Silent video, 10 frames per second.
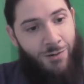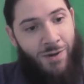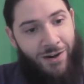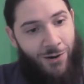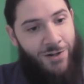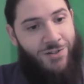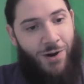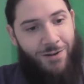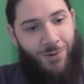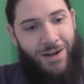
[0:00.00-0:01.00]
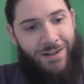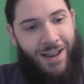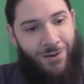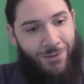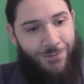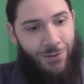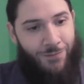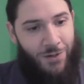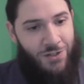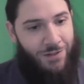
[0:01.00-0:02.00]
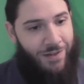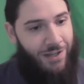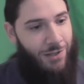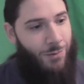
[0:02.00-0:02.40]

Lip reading: my hard drive right now the full version of Kill It